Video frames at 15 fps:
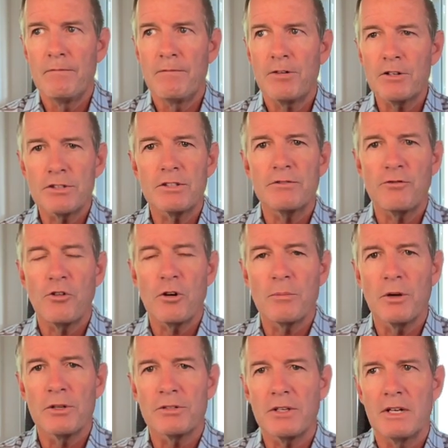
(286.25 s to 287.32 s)
First and
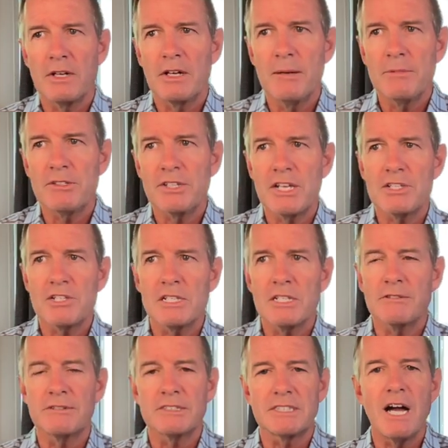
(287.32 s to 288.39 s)
foremost, I'm essentially
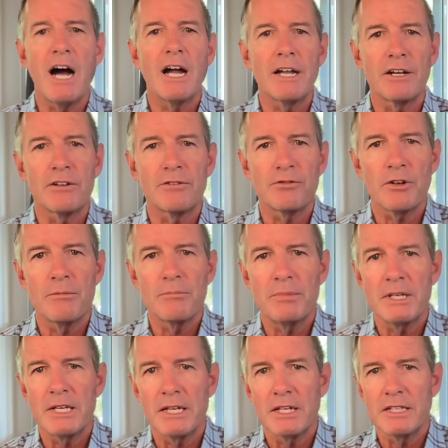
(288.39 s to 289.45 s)
retired from
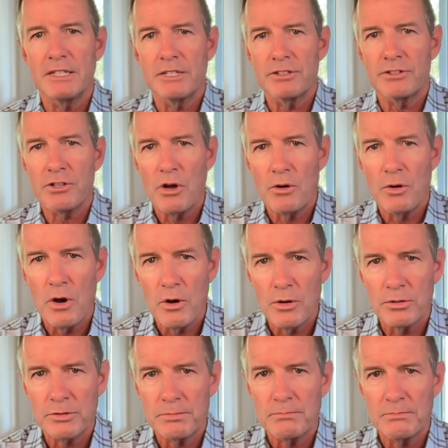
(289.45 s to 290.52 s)
being in the show host